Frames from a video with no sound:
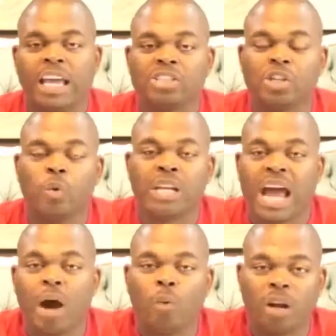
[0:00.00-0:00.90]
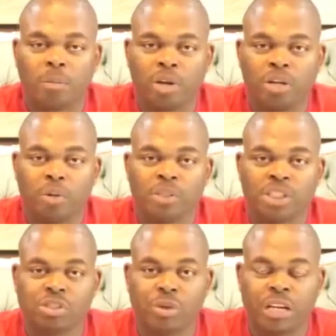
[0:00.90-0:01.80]
And so now what I'm going to do is
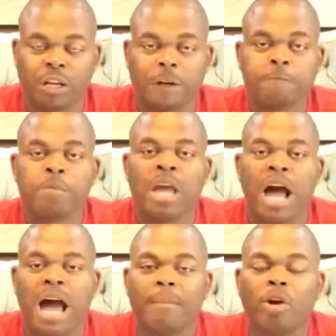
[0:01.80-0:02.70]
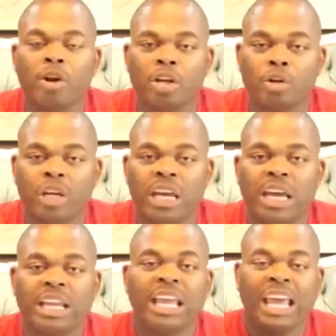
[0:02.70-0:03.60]
this right here. I'm going to go
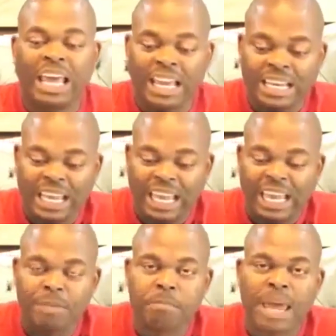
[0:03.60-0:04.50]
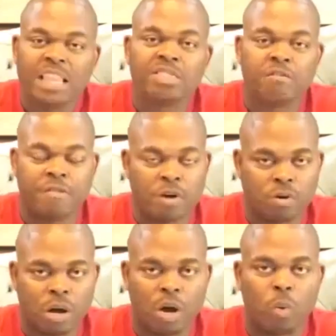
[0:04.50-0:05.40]
ahead and make the
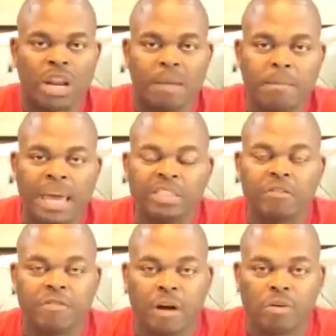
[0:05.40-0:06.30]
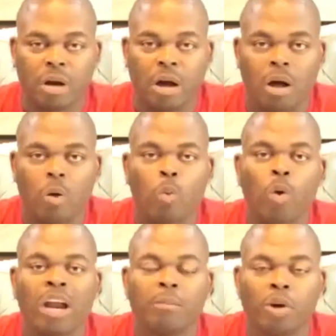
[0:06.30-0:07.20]
phone call. When I make the phone call,
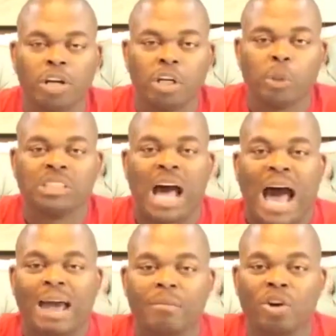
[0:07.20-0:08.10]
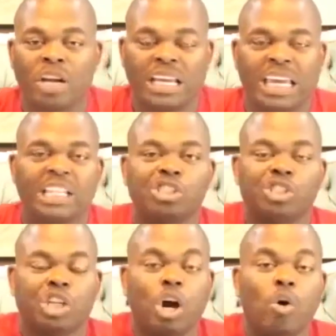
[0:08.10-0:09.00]
what I'm going to do is I'm going to get
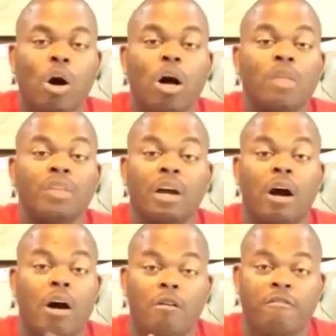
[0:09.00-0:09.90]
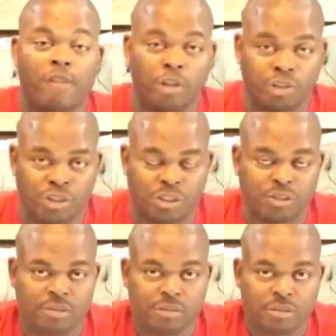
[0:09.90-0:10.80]
Joe on the call
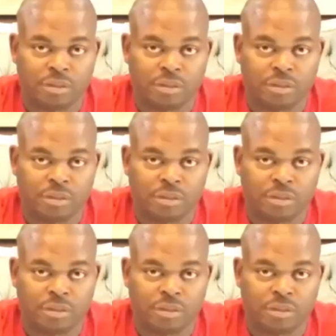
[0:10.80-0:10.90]
first.